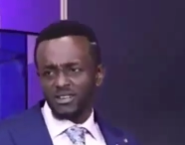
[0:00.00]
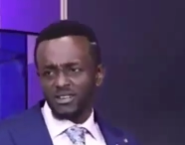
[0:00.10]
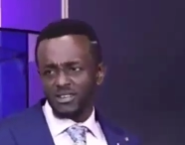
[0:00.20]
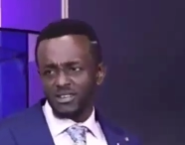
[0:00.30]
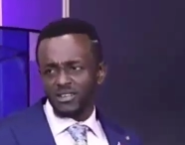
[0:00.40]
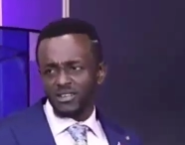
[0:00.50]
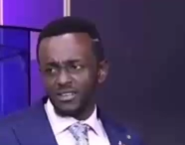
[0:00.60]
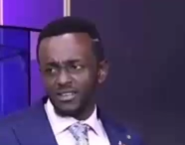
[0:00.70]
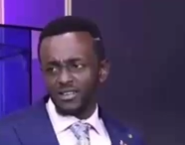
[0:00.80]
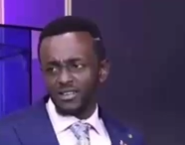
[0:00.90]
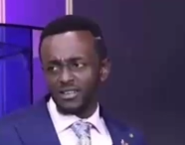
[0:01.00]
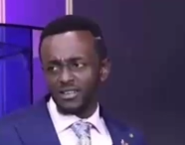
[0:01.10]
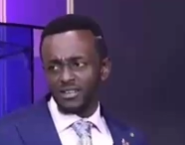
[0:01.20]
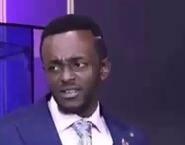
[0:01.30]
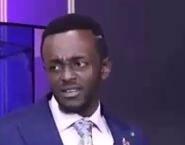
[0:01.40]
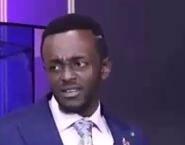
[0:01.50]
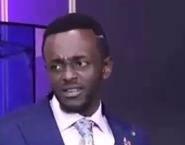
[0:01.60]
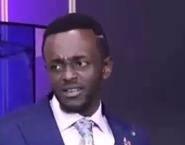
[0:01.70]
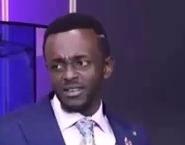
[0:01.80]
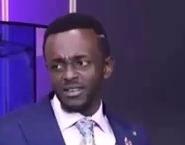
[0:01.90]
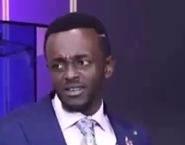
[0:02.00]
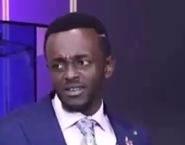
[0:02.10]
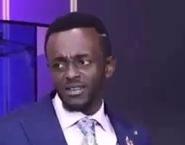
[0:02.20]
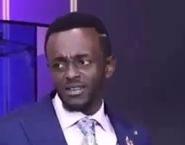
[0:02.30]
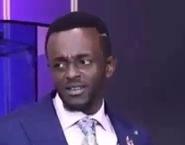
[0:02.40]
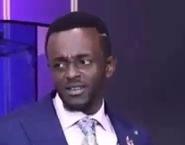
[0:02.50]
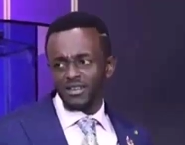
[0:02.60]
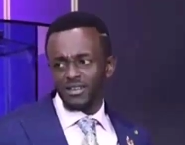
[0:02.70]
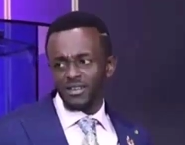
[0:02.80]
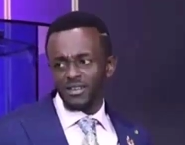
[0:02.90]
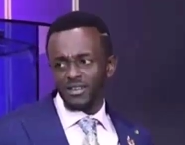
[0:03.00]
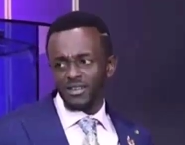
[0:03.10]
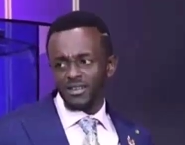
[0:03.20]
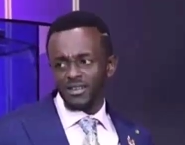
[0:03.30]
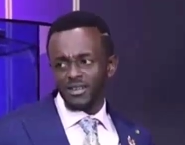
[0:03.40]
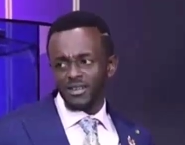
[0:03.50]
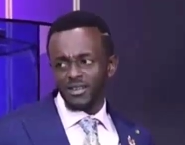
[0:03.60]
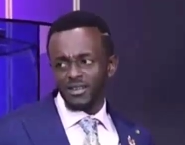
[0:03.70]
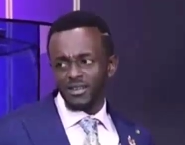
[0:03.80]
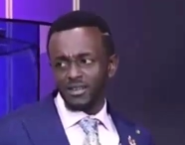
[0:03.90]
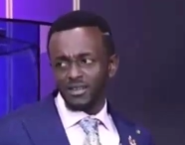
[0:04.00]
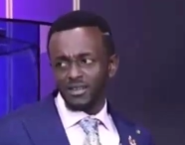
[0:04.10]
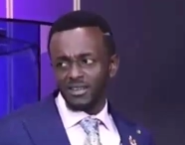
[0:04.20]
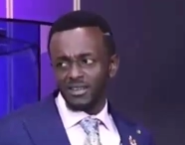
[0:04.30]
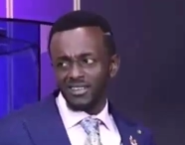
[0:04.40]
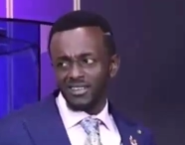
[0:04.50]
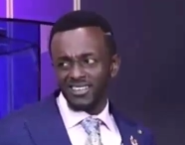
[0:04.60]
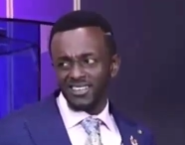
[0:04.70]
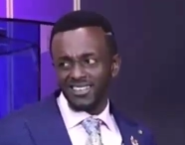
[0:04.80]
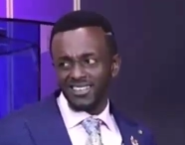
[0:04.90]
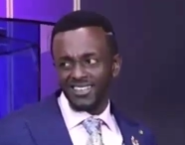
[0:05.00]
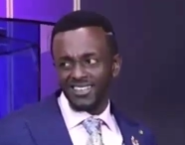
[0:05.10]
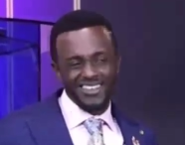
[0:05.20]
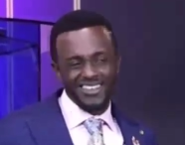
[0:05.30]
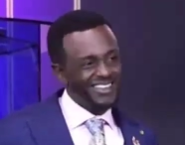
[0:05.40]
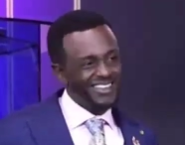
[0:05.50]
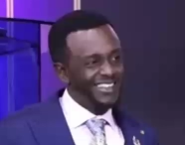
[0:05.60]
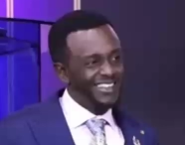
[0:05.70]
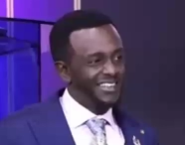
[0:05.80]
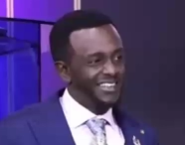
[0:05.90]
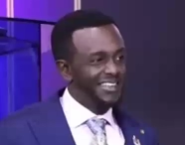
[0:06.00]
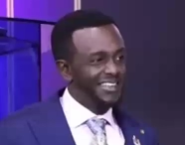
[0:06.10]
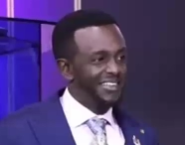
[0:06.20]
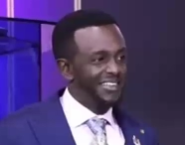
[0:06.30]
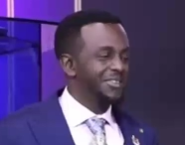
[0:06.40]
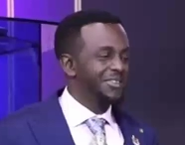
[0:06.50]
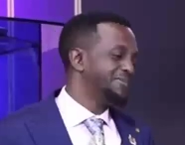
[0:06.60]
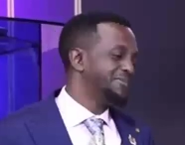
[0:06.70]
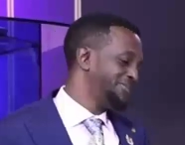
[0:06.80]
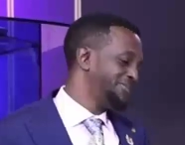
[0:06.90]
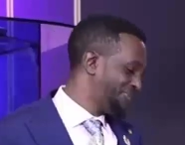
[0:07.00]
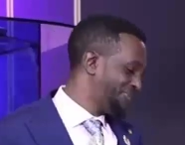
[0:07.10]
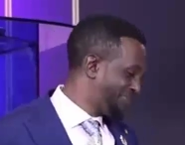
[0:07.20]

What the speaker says: Nothing is said.